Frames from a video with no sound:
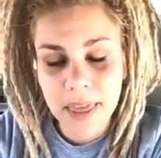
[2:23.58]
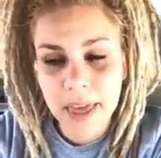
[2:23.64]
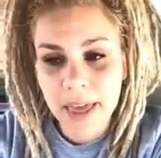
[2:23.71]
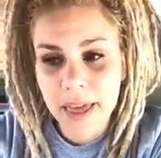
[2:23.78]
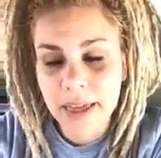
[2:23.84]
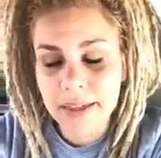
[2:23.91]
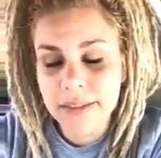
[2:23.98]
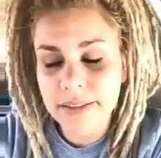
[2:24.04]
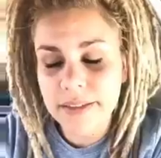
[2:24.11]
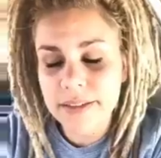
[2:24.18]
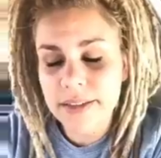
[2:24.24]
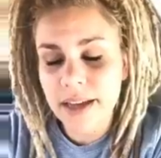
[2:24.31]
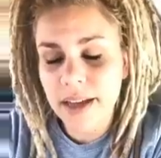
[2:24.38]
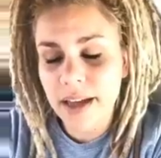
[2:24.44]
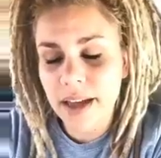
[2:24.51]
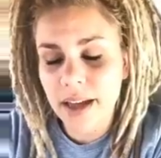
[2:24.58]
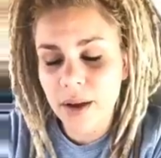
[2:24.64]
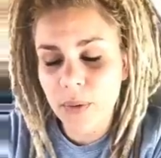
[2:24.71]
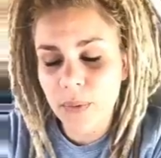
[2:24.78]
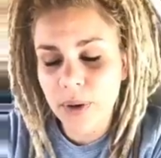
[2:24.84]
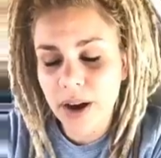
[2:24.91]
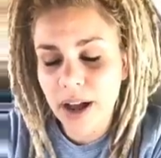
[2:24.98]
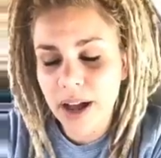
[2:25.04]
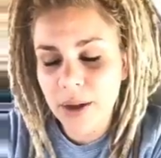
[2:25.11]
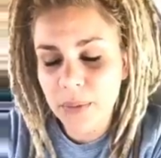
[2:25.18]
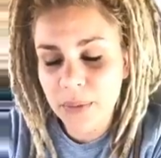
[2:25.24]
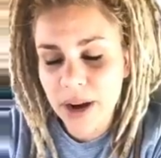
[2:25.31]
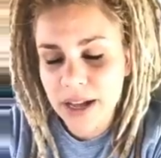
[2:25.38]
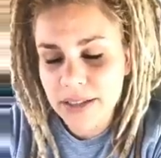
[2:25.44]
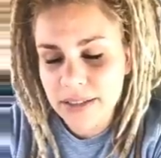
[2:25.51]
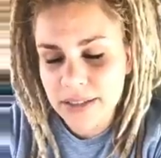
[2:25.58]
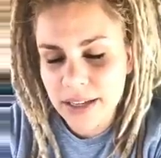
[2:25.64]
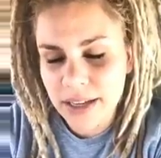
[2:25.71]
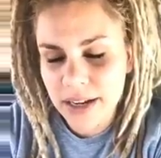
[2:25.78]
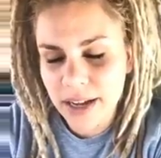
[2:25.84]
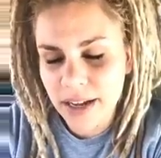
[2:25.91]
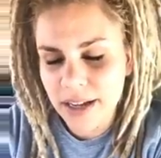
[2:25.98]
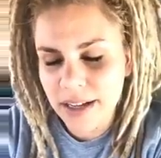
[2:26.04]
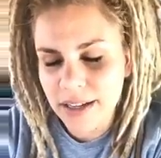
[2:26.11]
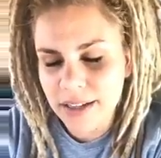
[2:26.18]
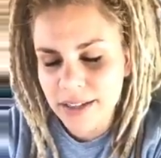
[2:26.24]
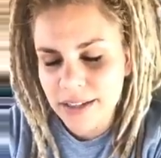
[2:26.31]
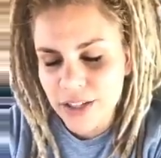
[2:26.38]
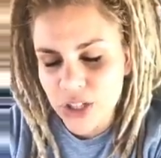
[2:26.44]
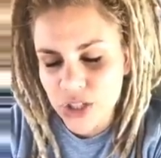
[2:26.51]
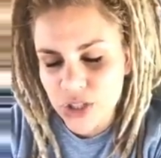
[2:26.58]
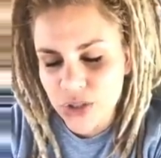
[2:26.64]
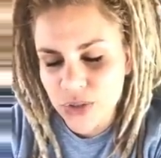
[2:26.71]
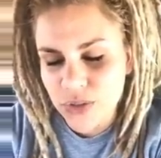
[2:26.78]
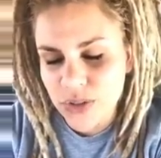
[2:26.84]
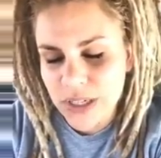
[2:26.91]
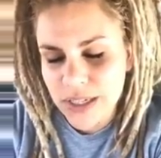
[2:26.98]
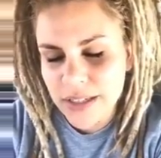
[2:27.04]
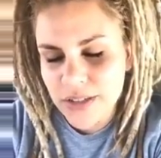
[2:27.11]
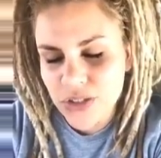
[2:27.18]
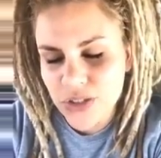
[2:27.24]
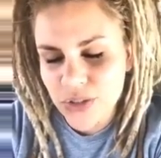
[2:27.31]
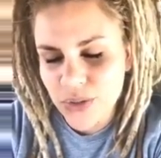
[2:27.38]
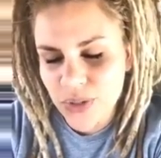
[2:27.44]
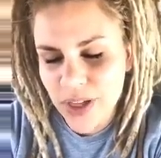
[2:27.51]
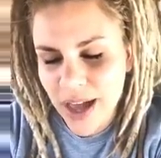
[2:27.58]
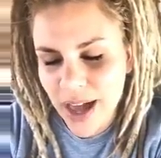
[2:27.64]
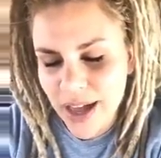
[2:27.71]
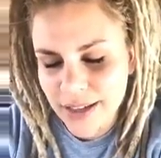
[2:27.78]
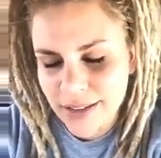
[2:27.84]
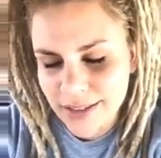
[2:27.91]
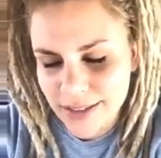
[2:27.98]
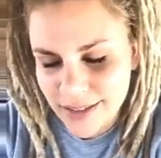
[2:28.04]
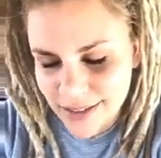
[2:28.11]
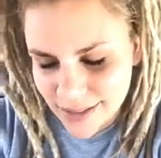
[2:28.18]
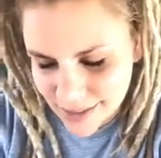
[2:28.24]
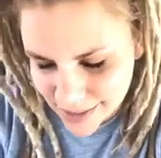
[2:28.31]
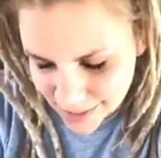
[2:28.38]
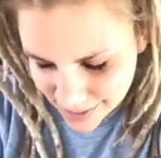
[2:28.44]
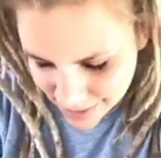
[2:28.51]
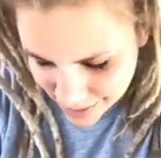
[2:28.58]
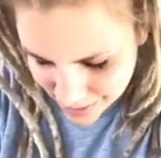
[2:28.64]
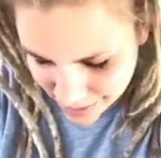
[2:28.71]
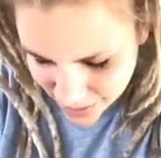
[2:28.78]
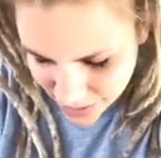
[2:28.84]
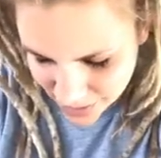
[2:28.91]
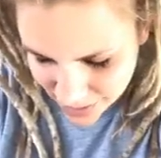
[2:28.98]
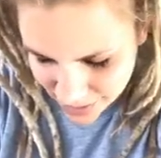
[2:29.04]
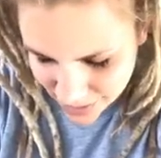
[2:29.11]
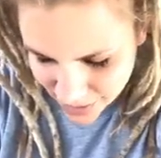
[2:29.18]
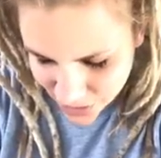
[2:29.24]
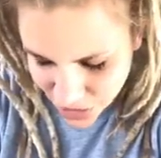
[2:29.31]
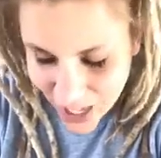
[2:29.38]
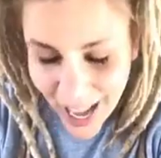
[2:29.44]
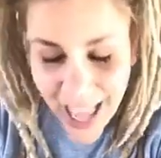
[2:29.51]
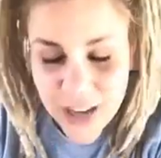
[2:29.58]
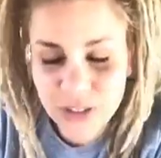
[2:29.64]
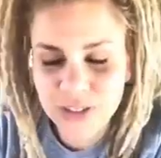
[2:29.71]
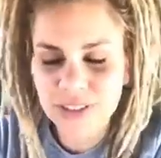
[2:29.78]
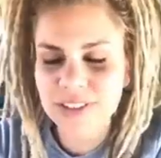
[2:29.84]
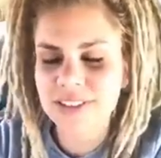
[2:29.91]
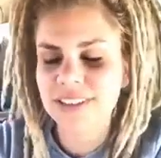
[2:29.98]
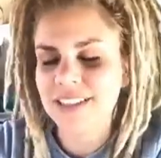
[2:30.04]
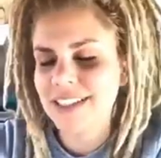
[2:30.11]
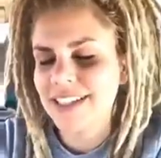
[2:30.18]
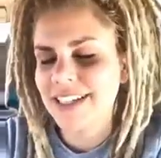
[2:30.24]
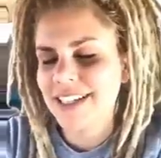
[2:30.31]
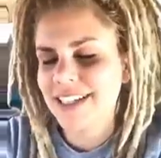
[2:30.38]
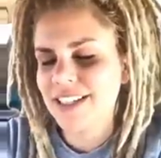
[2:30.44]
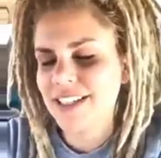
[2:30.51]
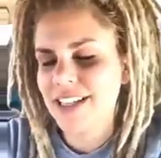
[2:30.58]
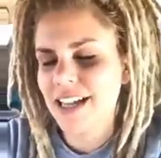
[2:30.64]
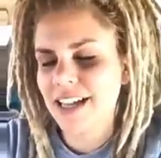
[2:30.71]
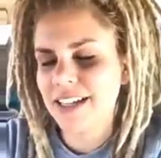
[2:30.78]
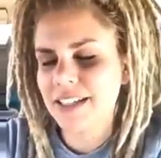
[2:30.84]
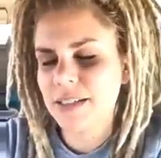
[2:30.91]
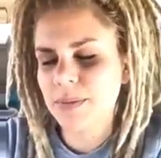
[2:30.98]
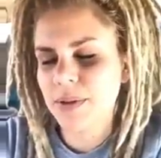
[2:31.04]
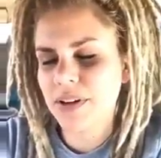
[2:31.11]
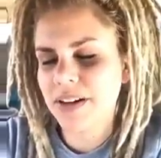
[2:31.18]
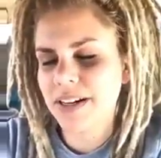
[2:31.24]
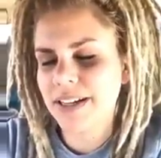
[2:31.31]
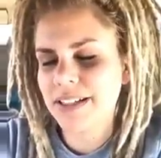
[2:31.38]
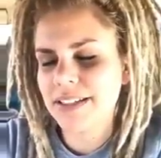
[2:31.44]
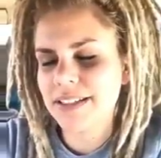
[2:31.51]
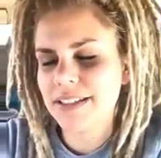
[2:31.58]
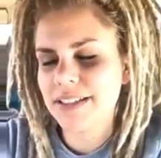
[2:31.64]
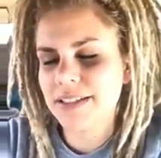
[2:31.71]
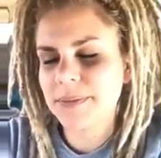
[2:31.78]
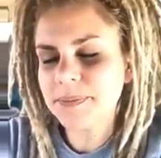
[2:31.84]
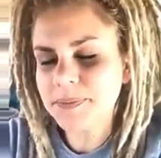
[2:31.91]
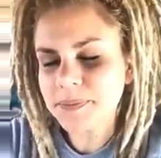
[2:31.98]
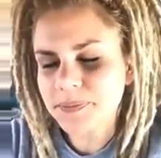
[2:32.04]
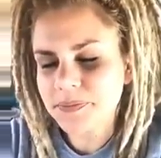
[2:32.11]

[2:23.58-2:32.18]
And when I rest and I tune into that channel, into that experience,